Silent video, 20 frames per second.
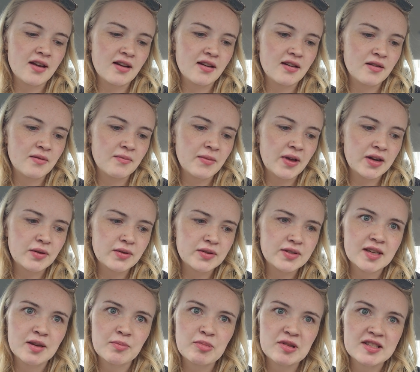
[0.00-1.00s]
Um, I know
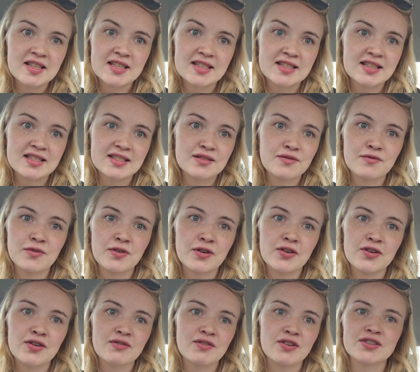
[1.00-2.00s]
it's like a busy season
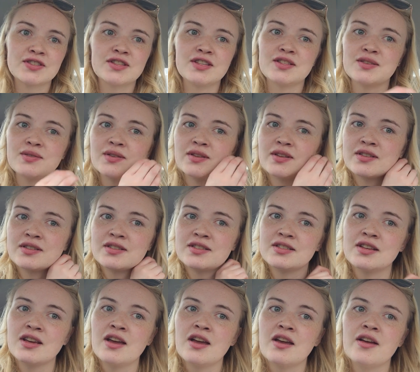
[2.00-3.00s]
for university
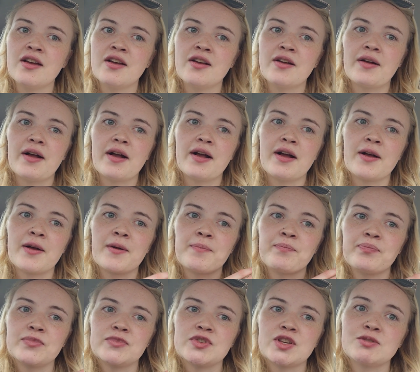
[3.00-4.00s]
students,
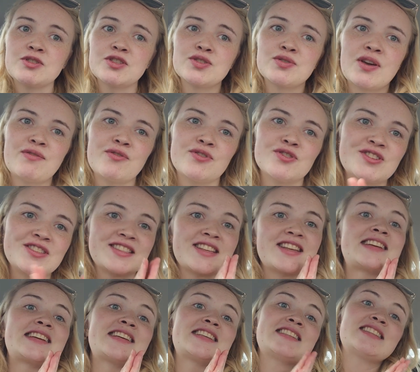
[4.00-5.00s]
um, so I'm just grateful she's
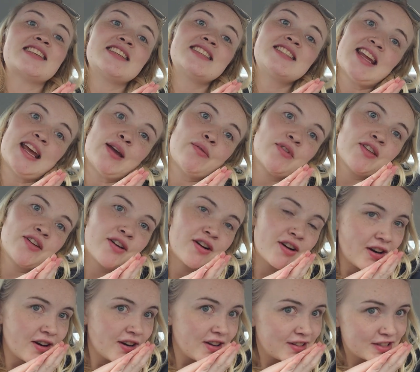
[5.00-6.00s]
letting us stay with
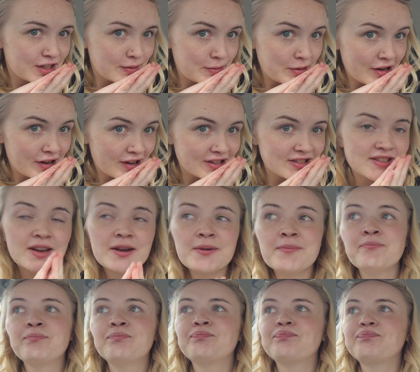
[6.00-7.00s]
her. It's gonna be
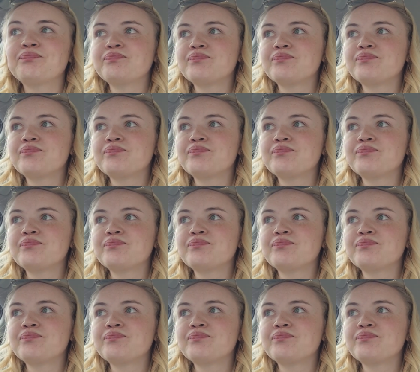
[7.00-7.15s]
awesome.